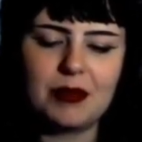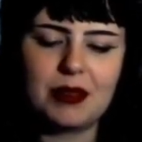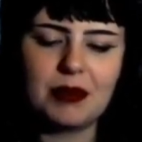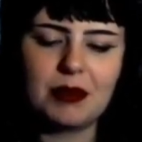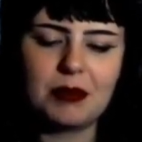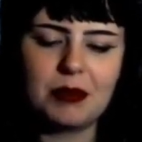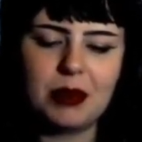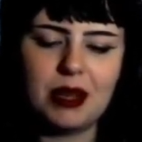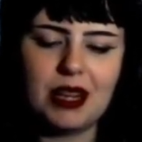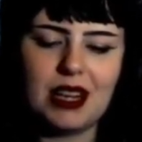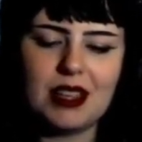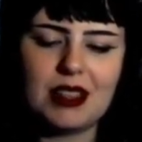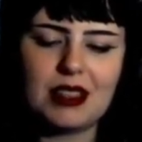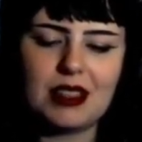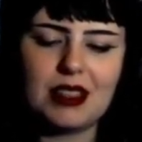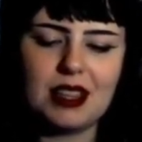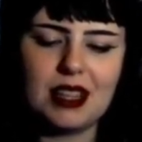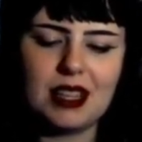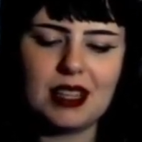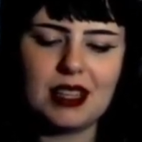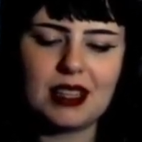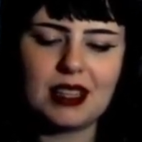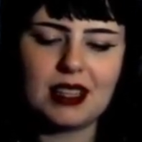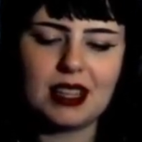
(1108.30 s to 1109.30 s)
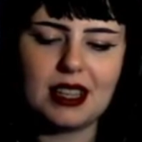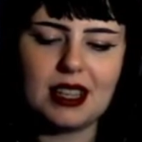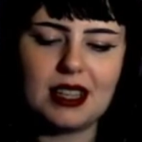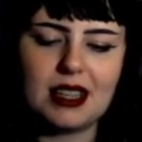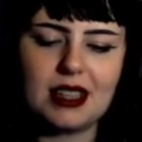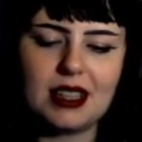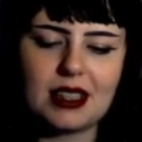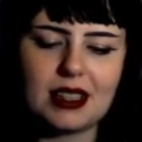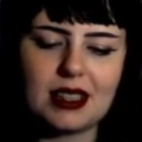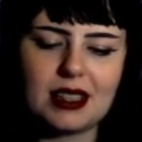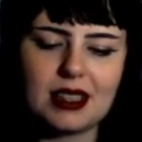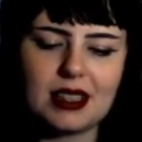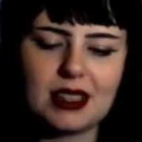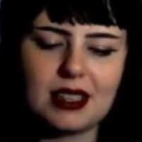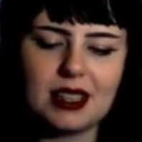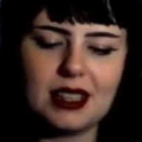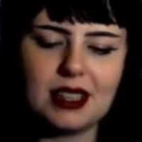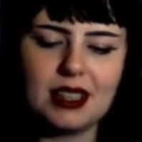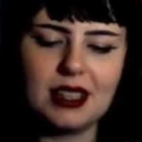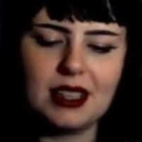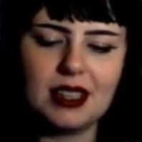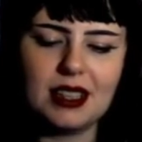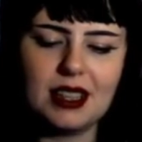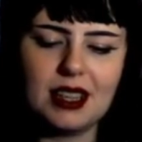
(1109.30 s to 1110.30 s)
But I think like
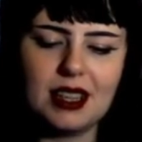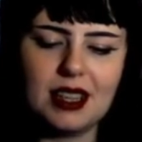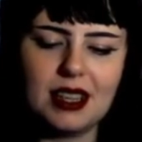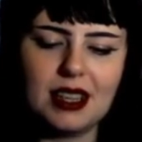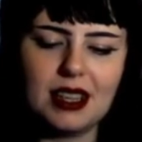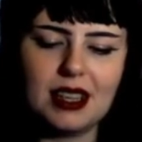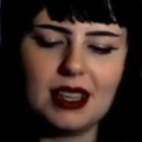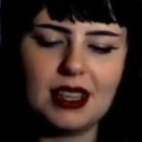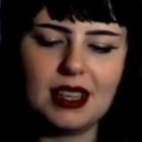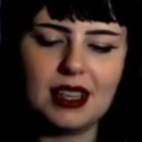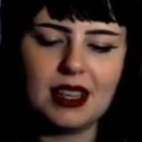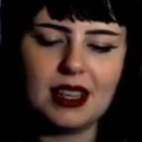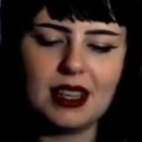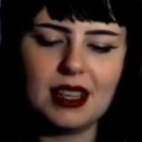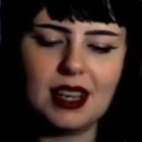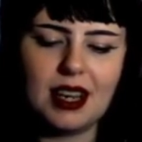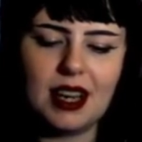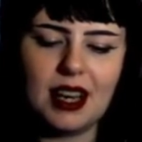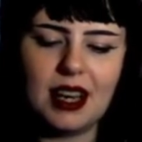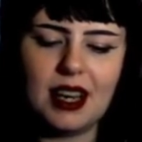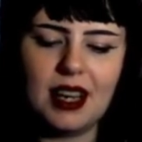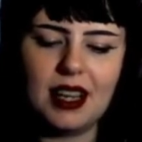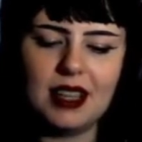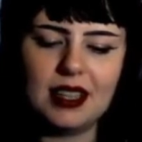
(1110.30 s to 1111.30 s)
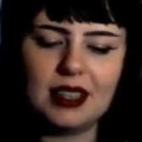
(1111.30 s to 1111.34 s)
I